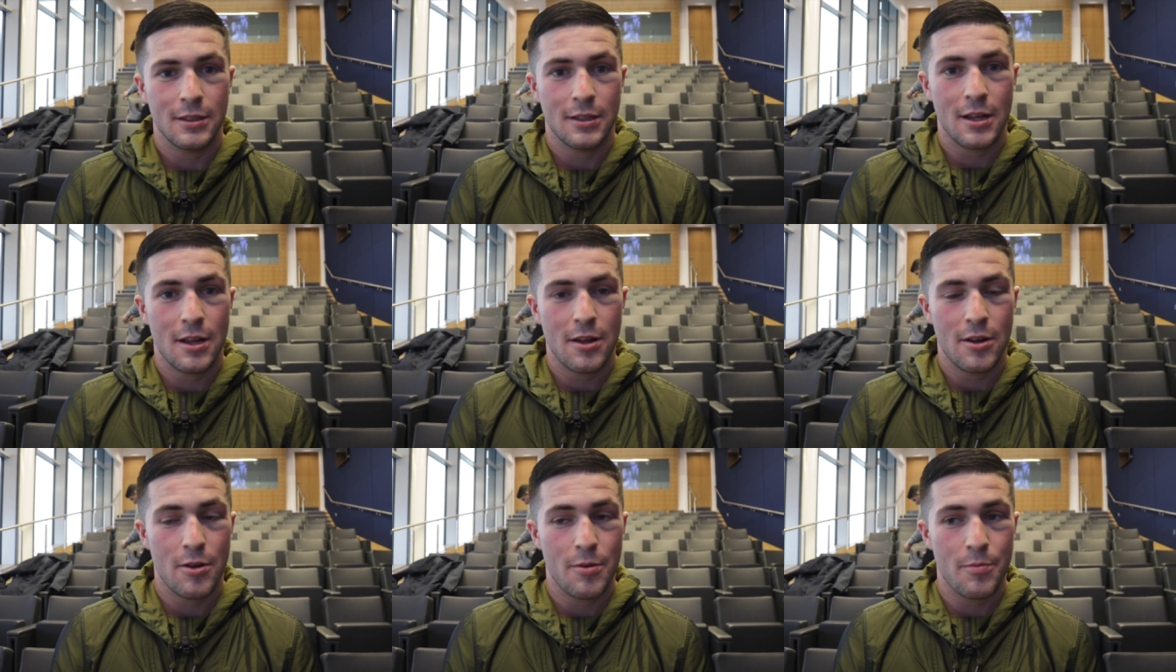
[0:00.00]

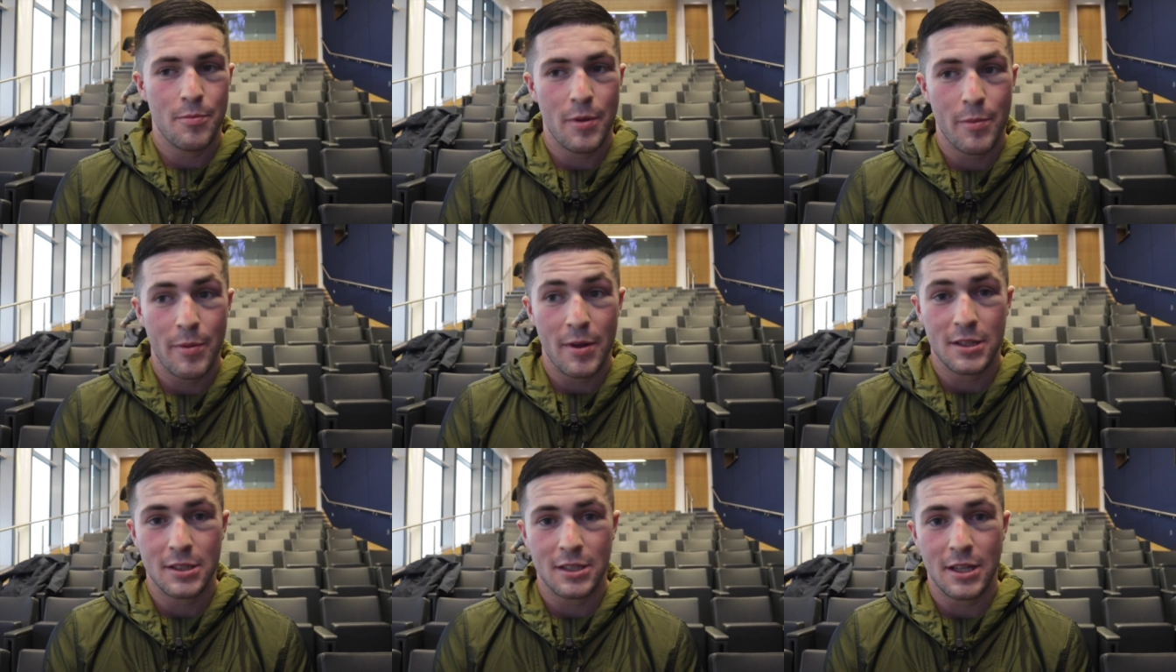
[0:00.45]
Yeah, um,
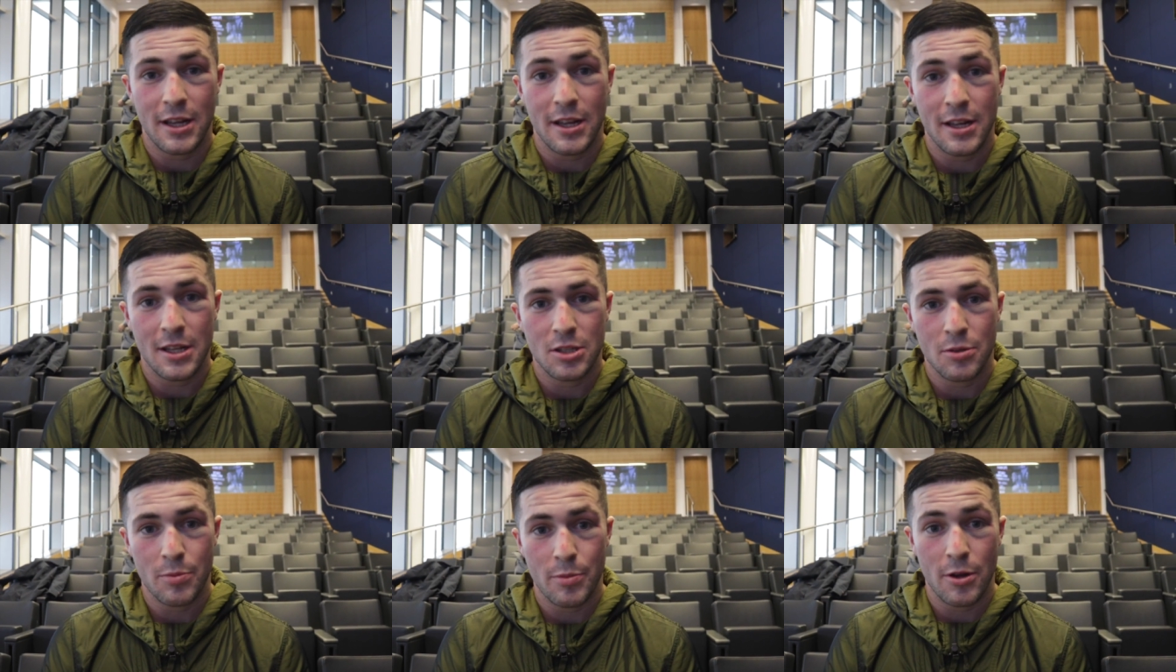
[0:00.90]
I'm
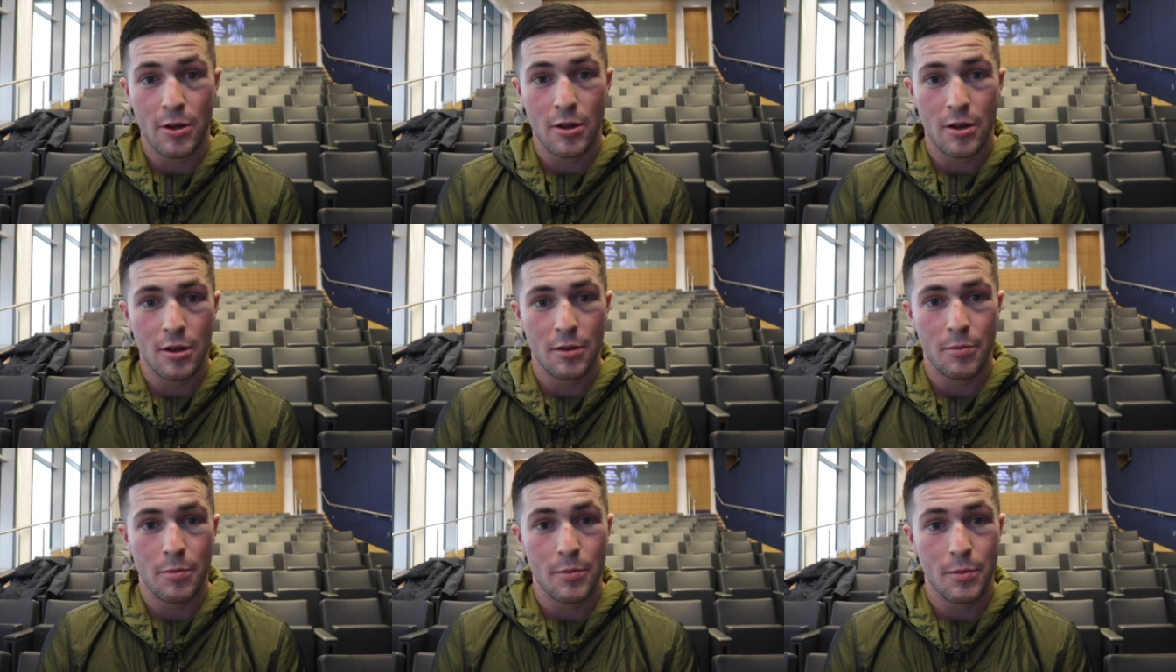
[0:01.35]
excited to be,
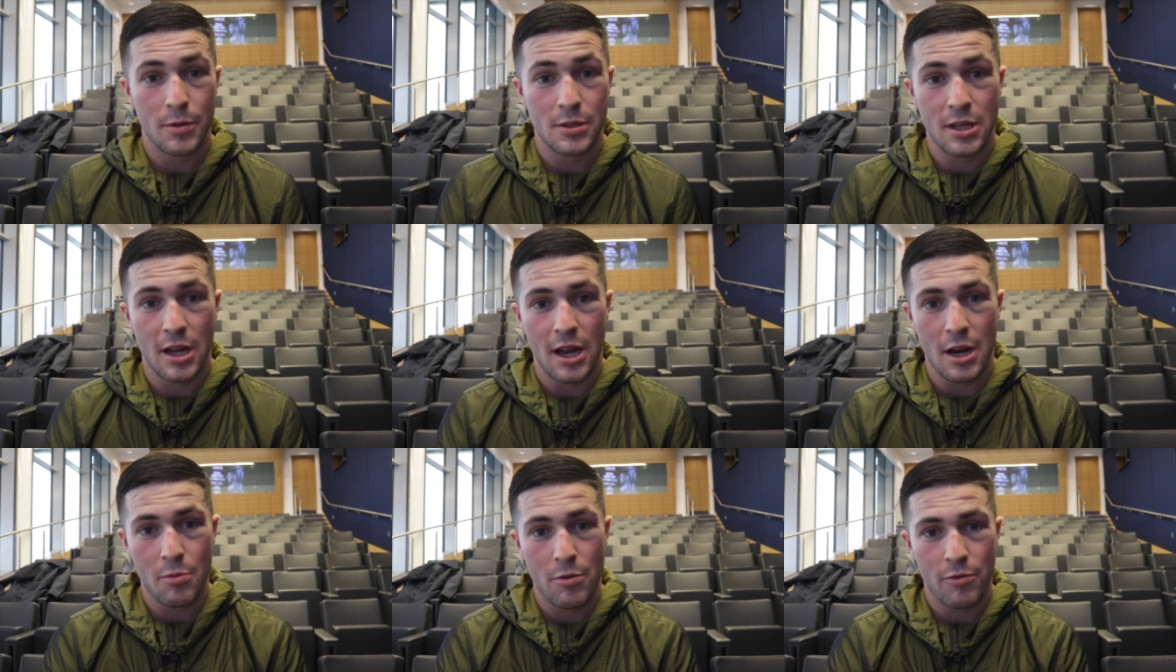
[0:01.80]
uh, be,
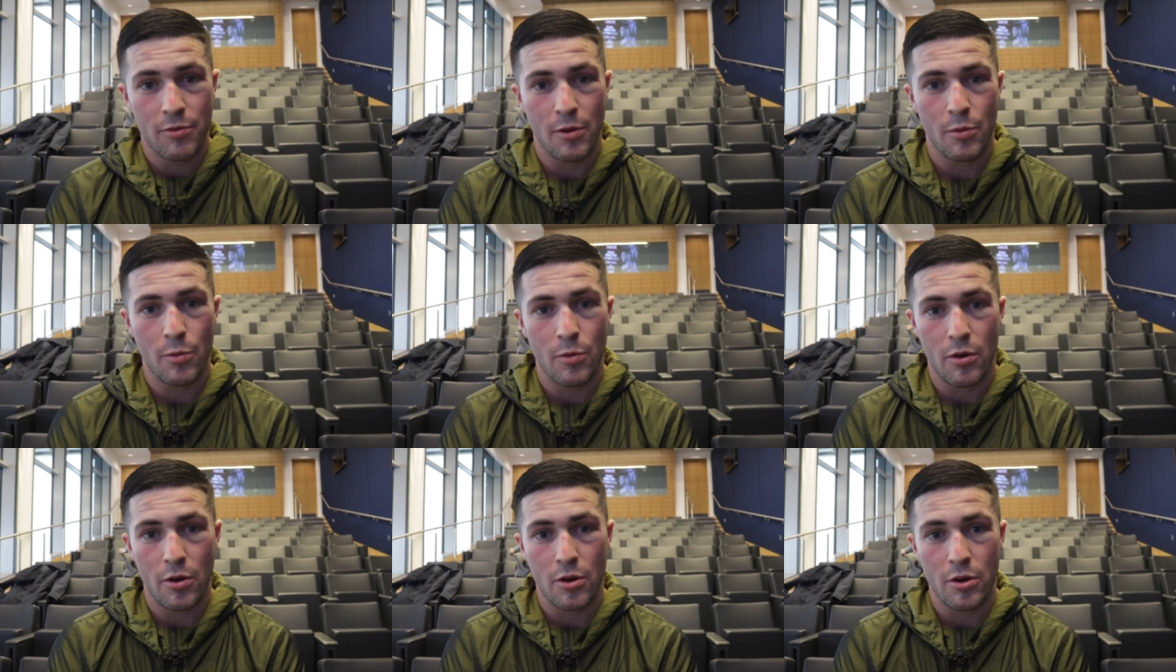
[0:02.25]
signing with
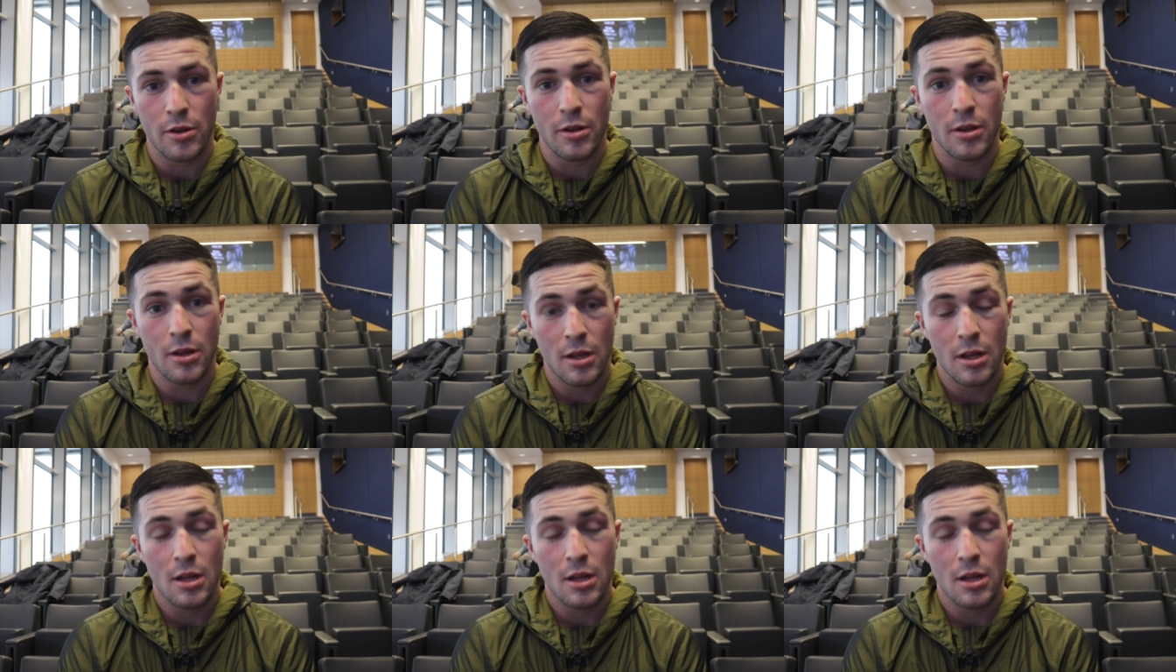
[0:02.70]
Frank Warren